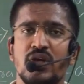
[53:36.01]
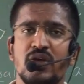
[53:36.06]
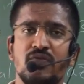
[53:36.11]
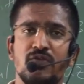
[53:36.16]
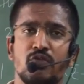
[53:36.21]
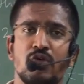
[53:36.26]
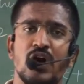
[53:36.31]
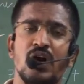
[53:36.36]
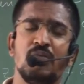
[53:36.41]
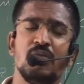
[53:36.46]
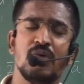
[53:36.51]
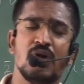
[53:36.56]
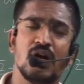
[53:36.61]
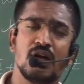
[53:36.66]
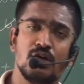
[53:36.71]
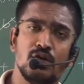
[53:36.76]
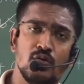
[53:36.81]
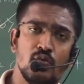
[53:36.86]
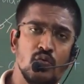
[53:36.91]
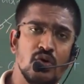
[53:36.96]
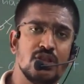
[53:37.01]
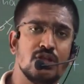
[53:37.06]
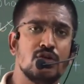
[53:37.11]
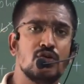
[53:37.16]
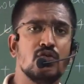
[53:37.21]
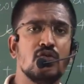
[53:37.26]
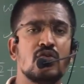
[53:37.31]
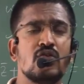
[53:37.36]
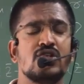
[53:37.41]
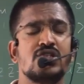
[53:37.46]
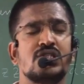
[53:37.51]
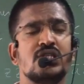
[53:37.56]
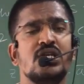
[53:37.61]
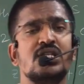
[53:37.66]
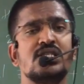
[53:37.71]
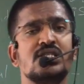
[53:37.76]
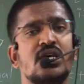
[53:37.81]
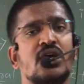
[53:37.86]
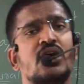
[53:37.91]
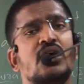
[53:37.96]
If you come with 2
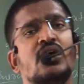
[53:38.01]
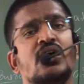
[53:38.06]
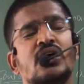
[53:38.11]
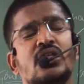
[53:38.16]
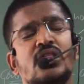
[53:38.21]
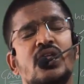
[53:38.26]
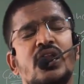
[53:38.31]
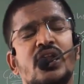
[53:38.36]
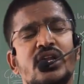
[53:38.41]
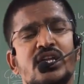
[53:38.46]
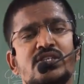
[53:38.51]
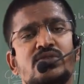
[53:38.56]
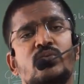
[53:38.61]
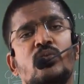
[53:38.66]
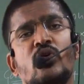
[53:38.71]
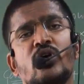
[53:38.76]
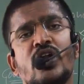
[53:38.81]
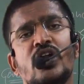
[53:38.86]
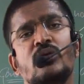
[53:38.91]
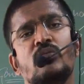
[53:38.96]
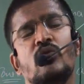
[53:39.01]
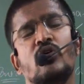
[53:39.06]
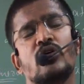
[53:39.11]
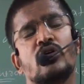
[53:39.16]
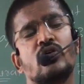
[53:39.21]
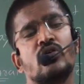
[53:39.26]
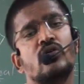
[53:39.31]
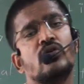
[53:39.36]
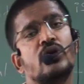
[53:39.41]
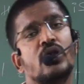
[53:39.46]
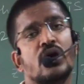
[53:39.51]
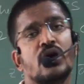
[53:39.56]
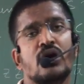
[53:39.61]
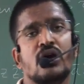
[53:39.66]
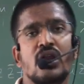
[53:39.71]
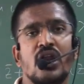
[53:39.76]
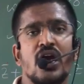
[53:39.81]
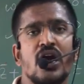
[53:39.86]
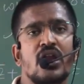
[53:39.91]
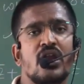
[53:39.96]
questions, then it is more and more
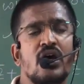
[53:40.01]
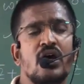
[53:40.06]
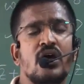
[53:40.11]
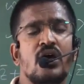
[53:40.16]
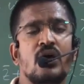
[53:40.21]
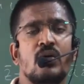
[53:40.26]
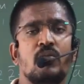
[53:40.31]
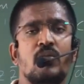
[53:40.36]
good. Clear?